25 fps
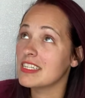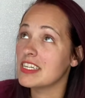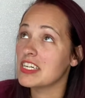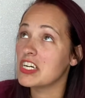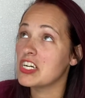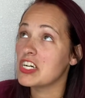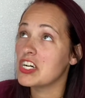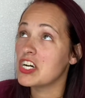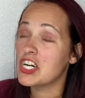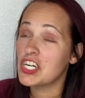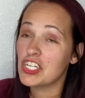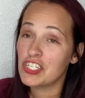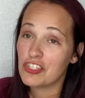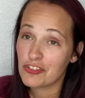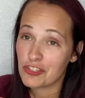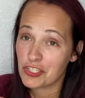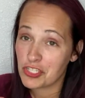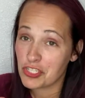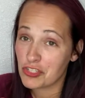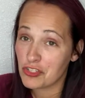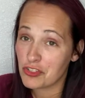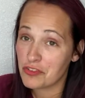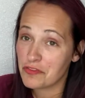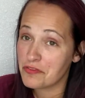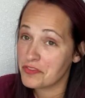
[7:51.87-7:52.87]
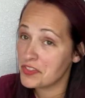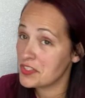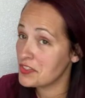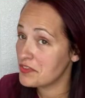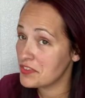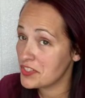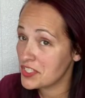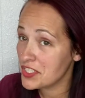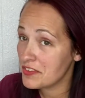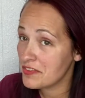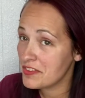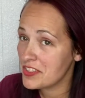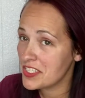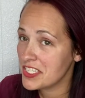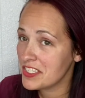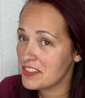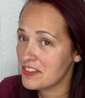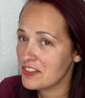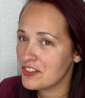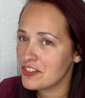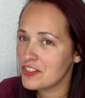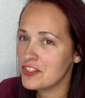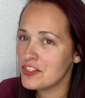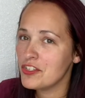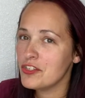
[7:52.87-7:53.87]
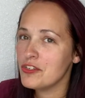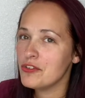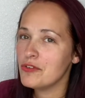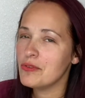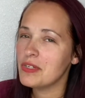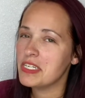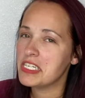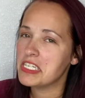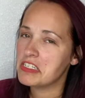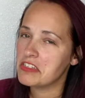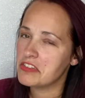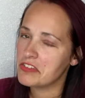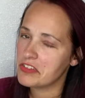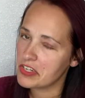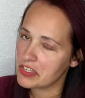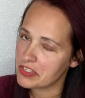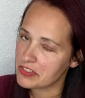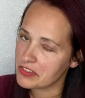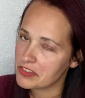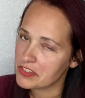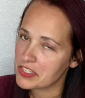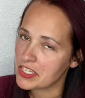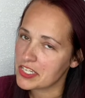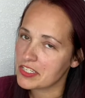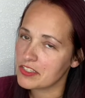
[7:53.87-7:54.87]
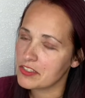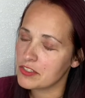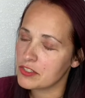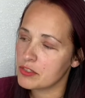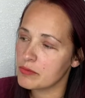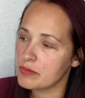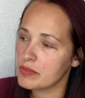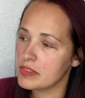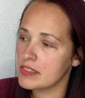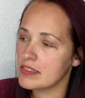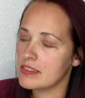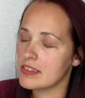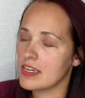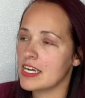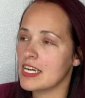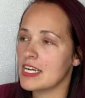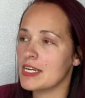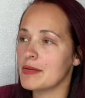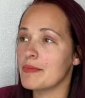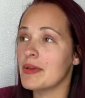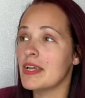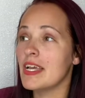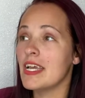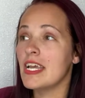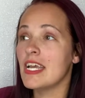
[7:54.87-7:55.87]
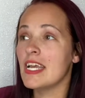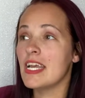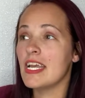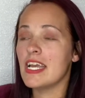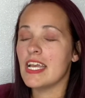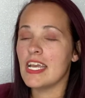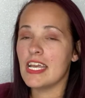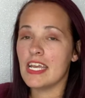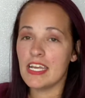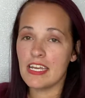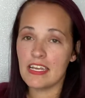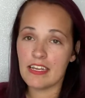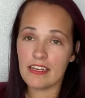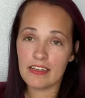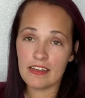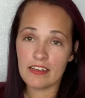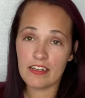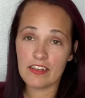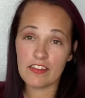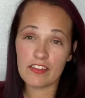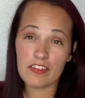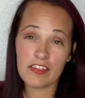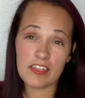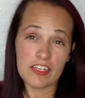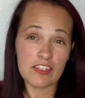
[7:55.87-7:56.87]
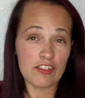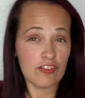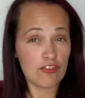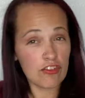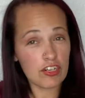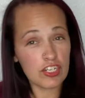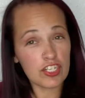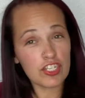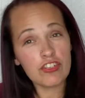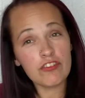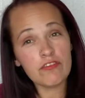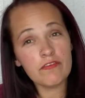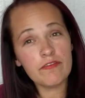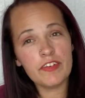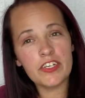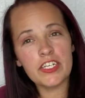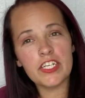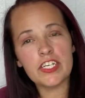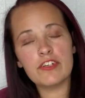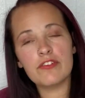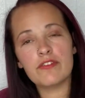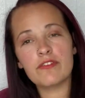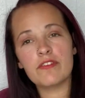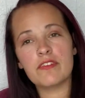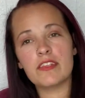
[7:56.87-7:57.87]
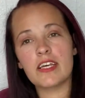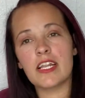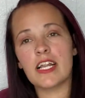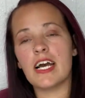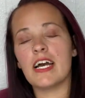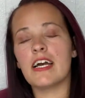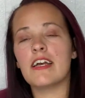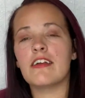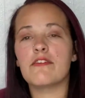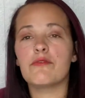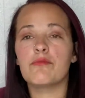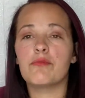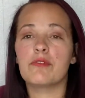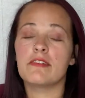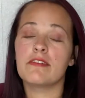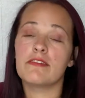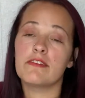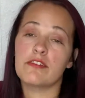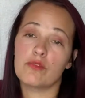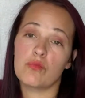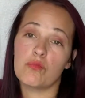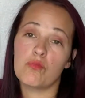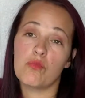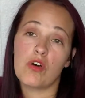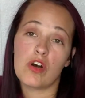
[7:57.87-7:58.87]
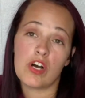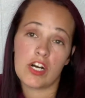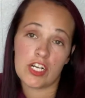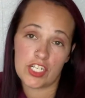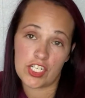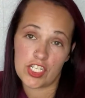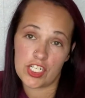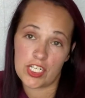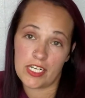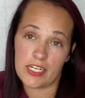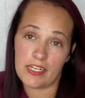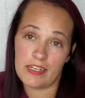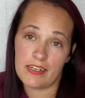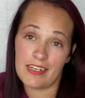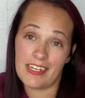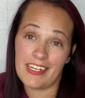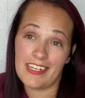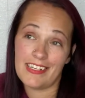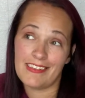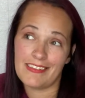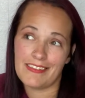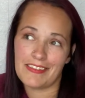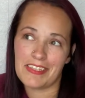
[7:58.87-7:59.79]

150 of these to do, it does take a little bit of time. In the instructional videos that I was watching, it